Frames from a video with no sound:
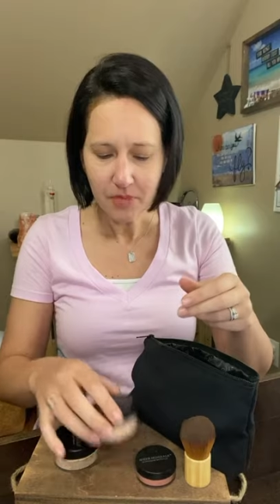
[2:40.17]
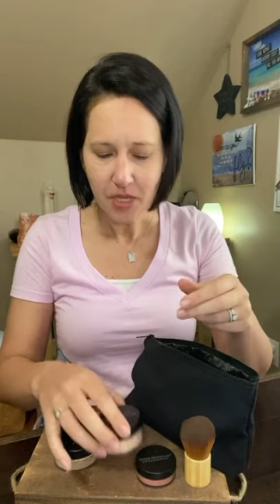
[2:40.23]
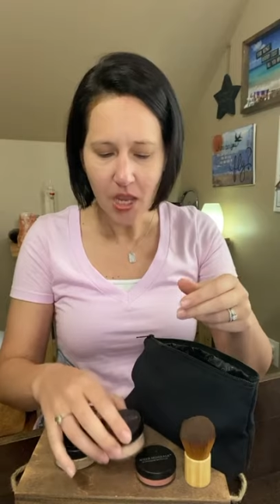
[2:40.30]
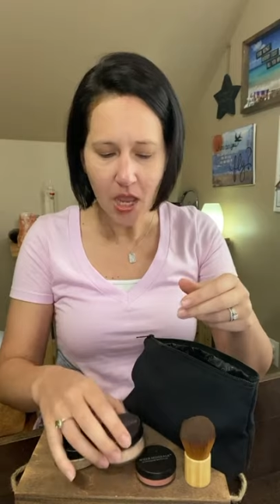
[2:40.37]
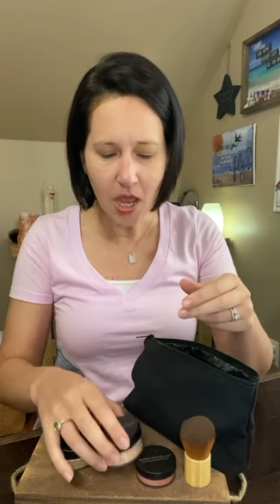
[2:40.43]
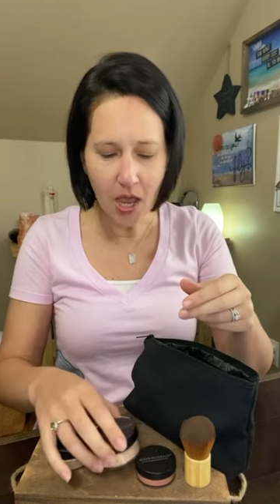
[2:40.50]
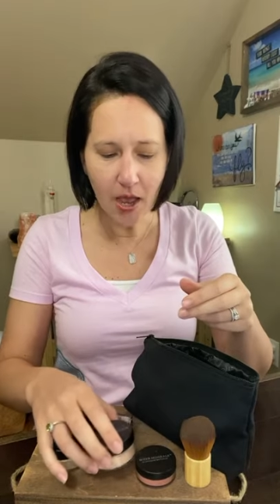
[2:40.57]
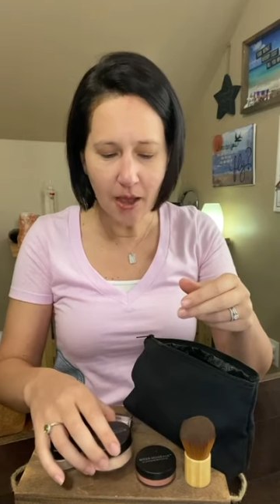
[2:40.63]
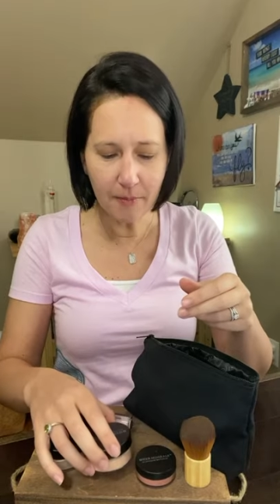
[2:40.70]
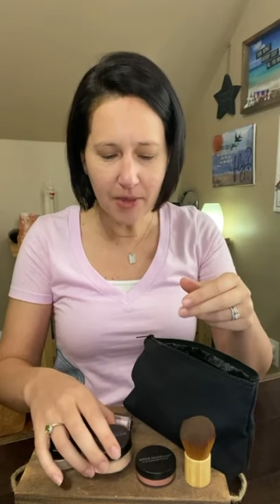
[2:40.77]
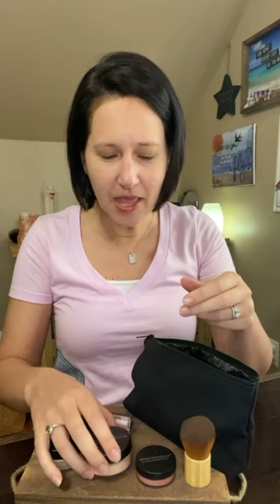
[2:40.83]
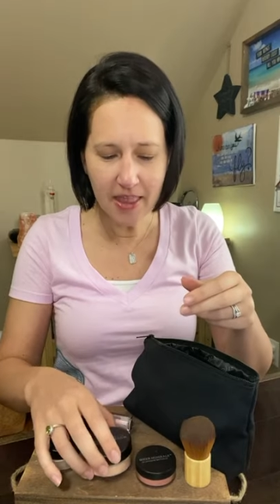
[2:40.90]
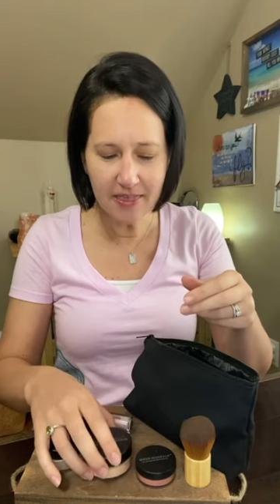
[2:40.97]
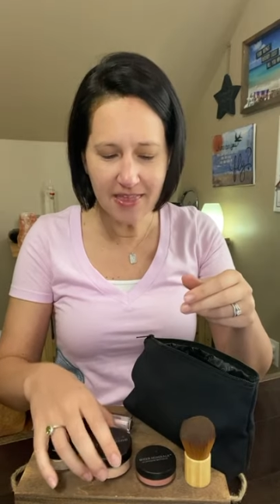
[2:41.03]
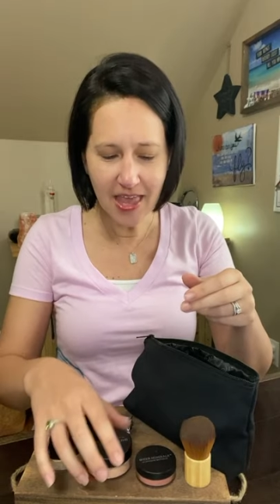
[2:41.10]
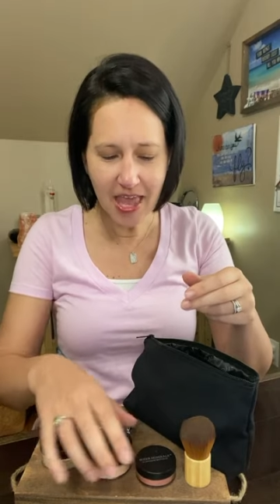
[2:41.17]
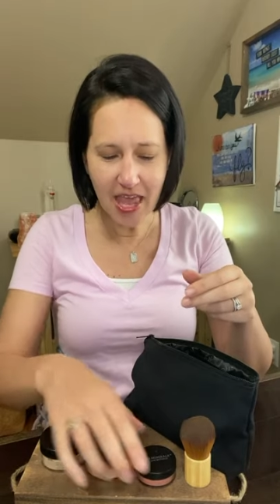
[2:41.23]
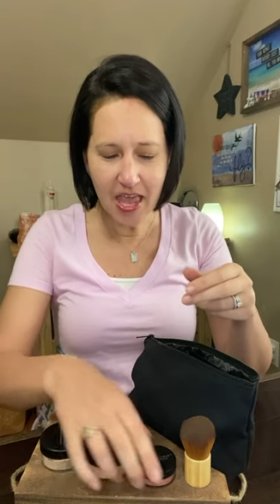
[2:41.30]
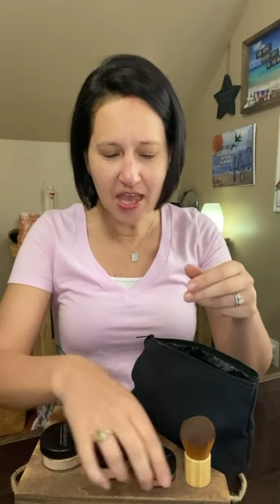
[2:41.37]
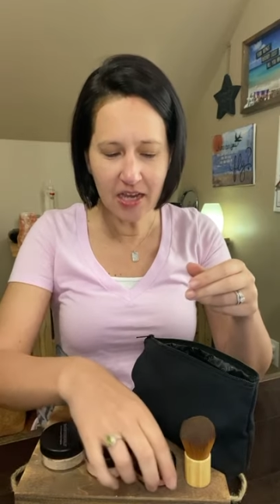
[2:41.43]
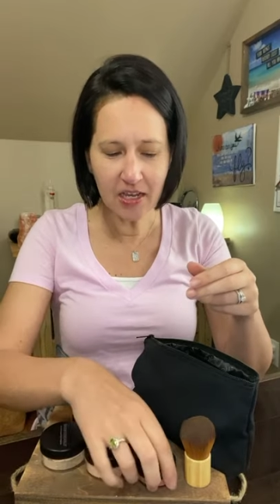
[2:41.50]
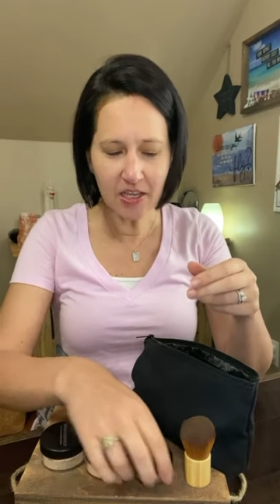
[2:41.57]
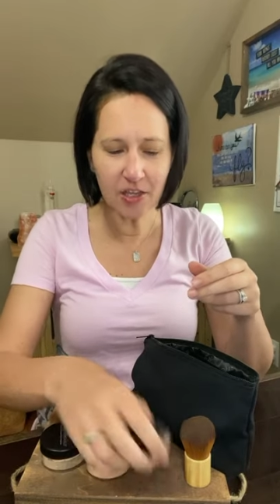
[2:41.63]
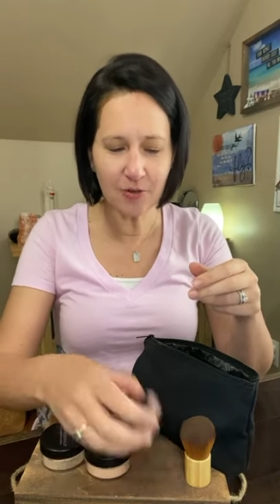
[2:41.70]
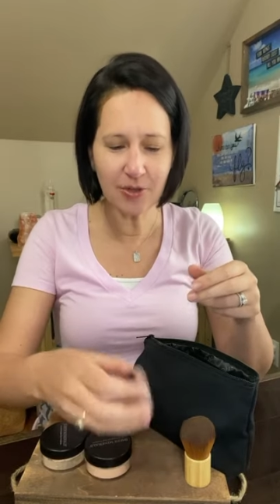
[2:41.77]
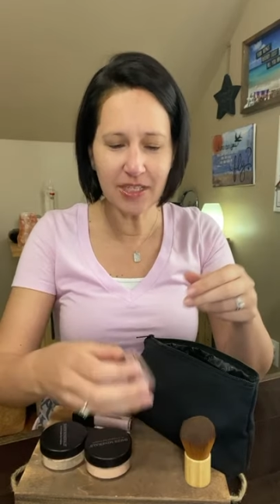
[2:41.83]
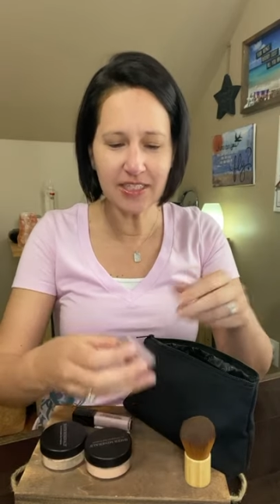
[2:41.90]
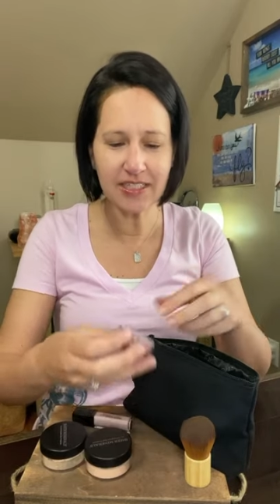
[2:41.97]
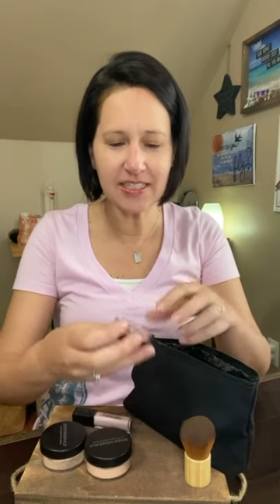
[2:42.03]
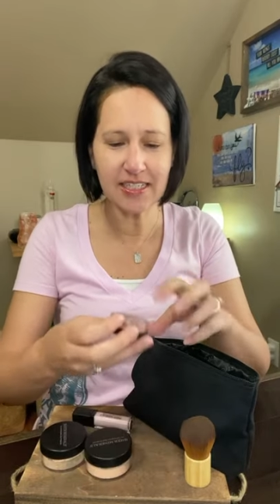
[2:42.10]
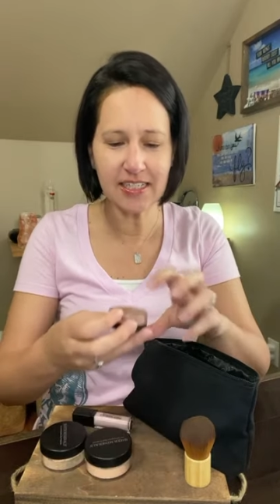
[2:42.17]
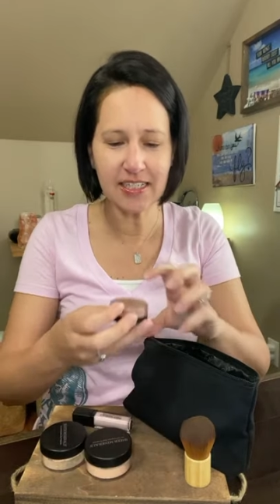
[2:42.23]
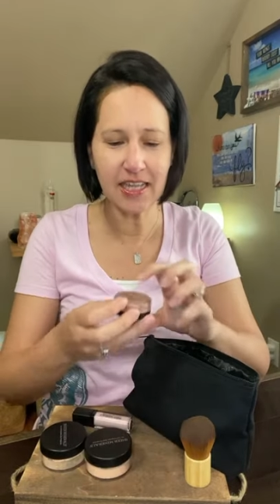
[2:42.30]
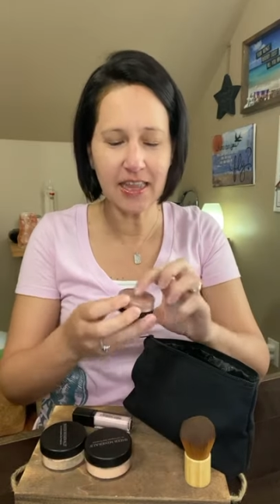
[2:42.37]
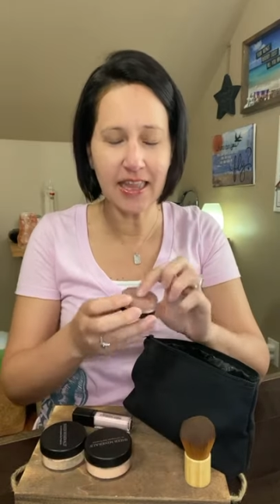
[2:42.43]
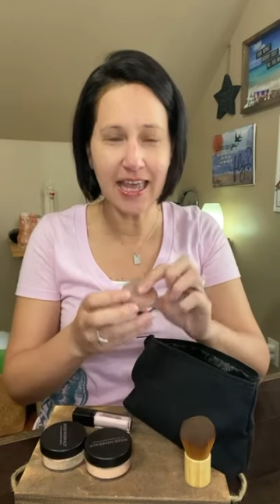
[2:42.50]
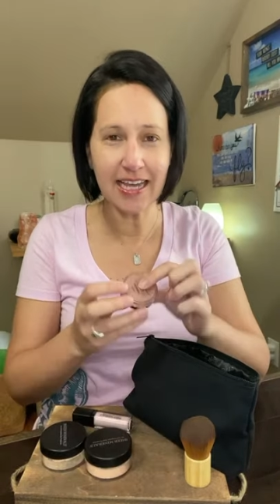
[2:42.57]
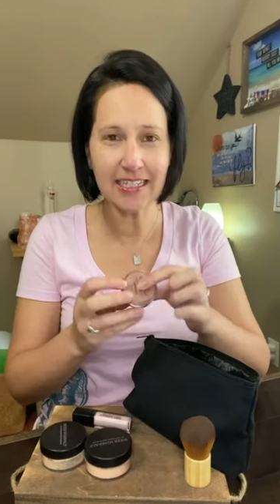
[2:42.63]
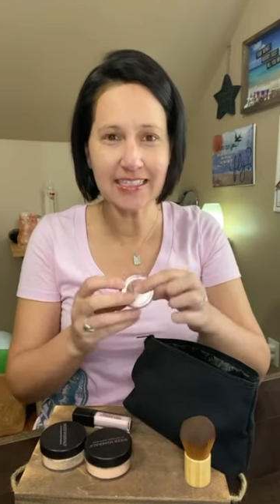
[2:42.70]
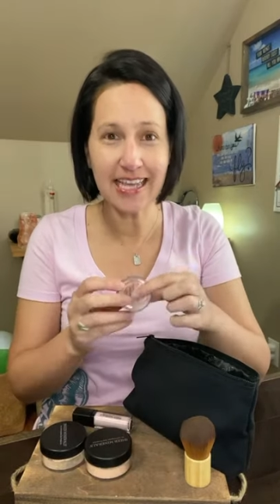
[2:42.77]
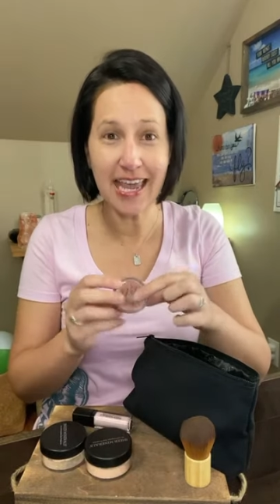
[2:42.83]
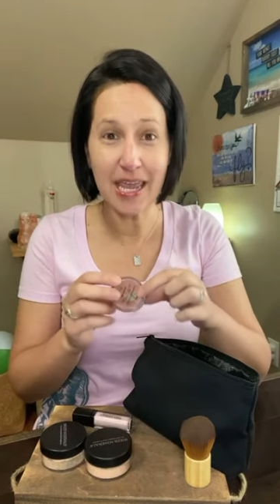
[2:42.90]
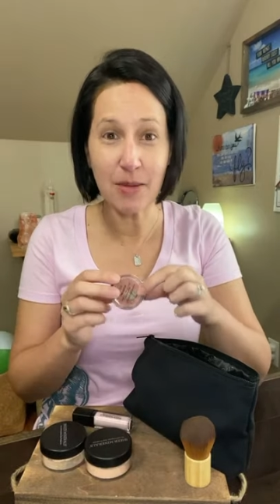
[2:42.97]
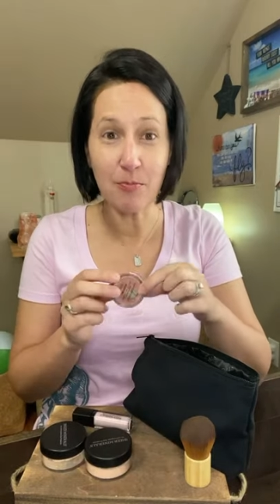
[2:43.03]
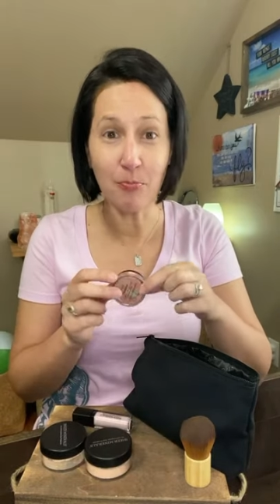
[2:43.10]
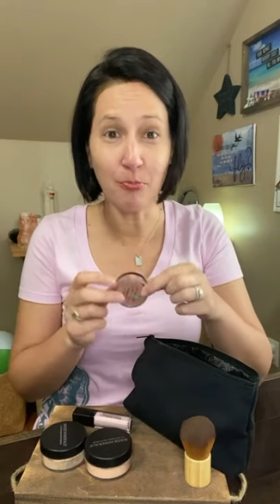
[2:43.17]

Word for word: Um, and then you get to select a